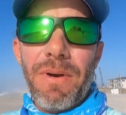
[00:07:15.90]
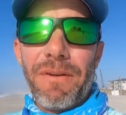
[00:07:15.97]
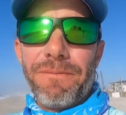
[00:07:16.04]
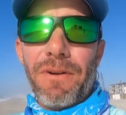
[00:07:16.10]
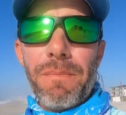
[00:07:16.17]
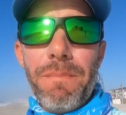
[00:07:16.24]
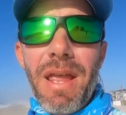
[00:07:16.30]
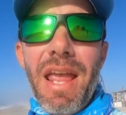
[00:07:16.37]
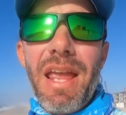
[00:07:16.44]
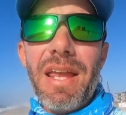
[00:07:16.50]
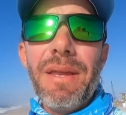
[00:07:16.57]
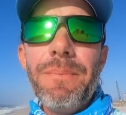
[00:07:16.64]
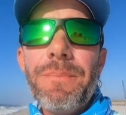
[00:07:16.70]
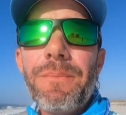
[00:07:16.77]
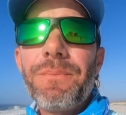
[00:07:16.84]
But for
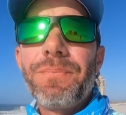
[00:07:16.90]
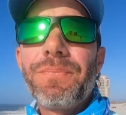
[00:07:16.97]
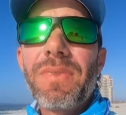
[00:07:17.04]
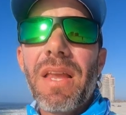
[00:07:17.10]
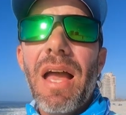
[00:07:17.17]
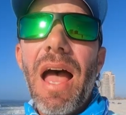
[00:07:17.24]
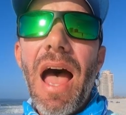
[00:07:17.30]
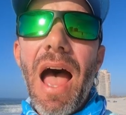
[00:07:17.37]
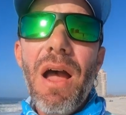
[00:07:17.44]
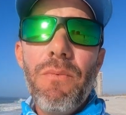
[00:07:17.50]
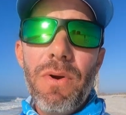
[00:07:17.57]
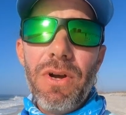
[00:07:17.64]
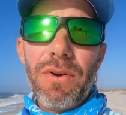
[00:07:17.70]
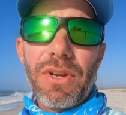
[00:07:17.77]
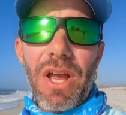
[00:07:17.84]
me,
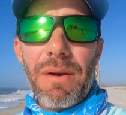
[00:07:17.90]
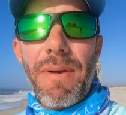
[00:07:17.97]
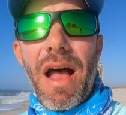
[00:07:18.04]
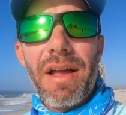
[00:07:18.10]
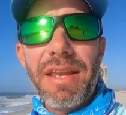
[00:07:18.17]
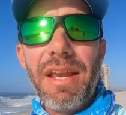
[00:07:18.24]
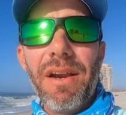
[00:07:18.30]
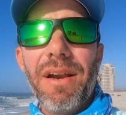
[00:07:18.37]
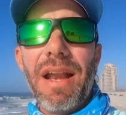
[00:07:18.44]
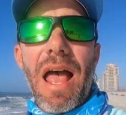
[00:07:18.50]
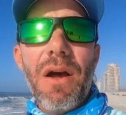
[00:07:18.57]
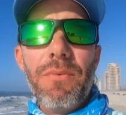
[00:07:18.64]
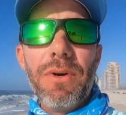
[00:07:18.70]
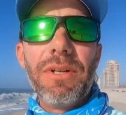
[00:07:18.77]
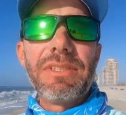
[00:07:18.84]
I will come out here
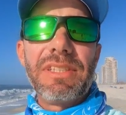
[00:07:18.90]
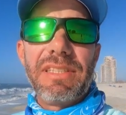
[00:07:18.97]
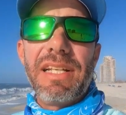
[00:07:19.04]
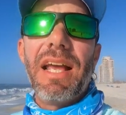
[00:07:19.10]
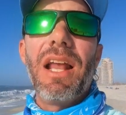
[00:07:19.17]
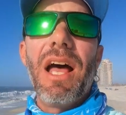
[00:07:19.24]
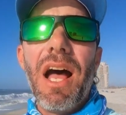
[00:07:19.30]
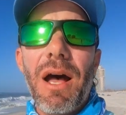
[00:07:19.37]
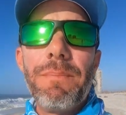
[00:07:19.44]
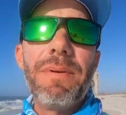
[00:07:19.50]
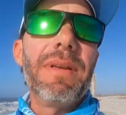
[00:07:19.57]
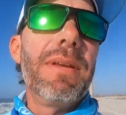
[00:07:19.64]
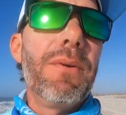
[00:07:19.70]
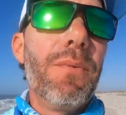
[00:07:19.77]
and I will set up